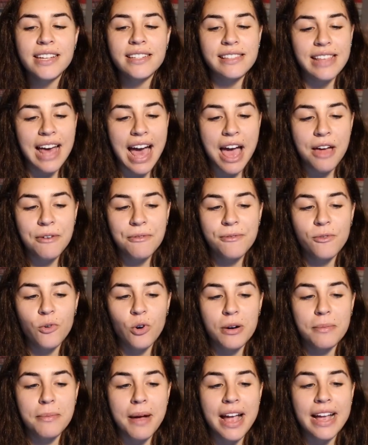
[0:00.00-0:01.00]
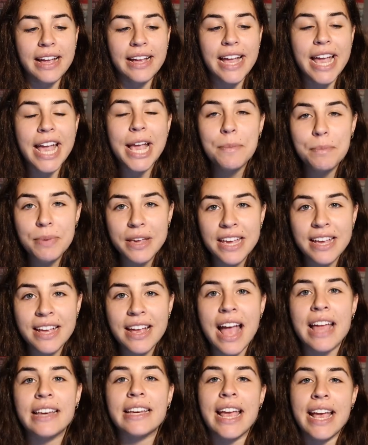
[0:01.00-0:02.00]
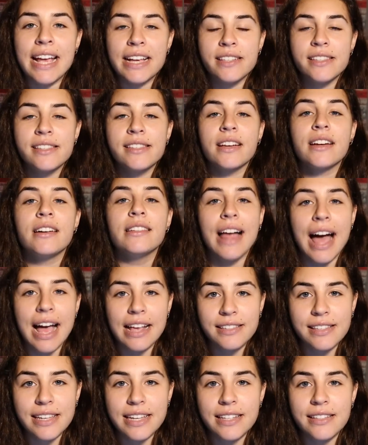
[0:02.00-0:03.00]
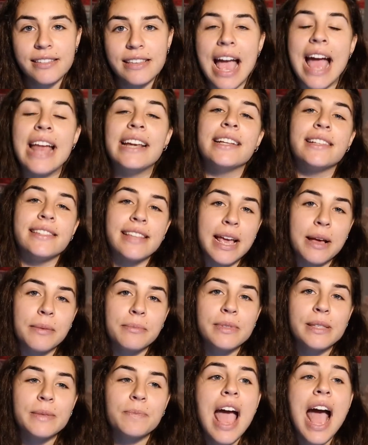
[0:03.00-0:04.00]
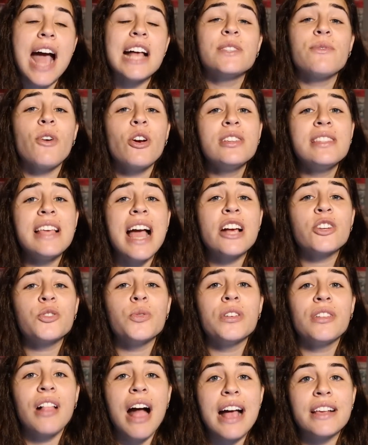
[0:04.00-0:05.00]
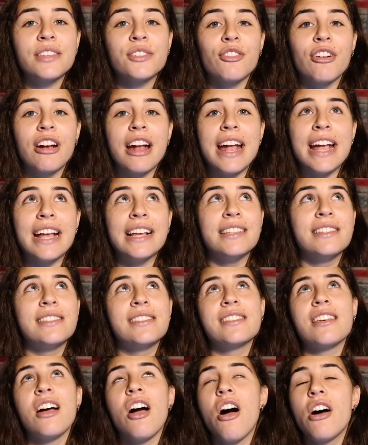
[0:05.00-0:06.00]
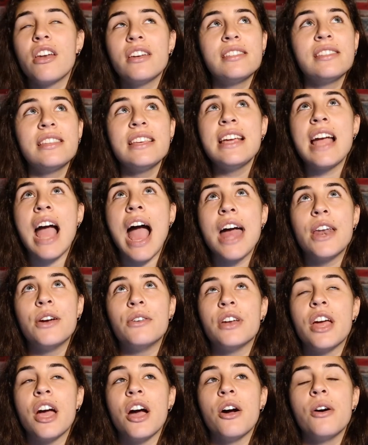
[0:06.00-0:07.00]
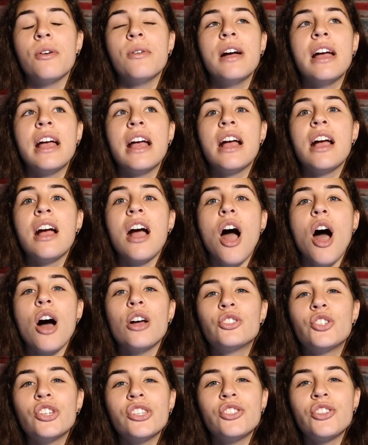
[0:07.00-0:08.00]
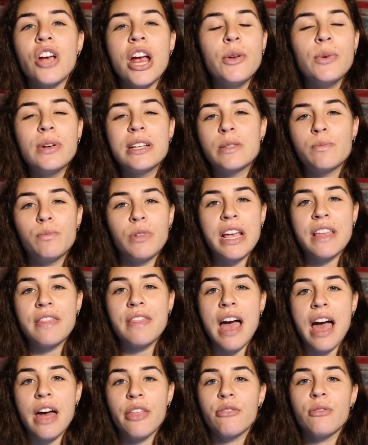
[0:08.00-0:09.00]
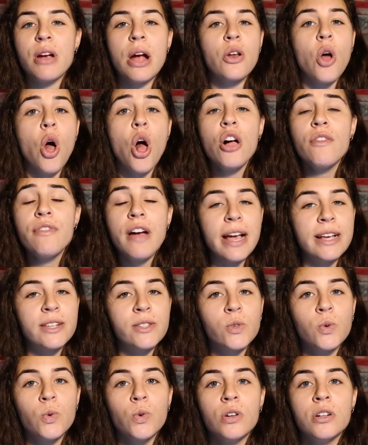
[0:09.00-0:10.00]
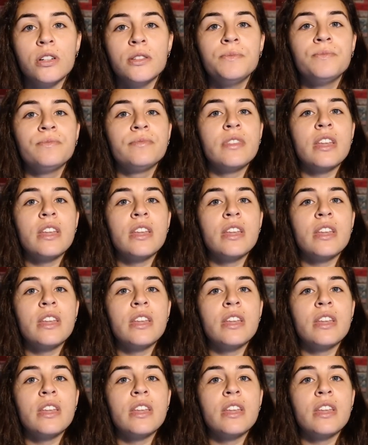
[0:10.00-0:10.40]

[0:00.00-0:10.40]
is that for my AP and ACE classes and exams. As far as the actual class grades, honestly, I don't know. I'll just try to explain that throughout all of high school,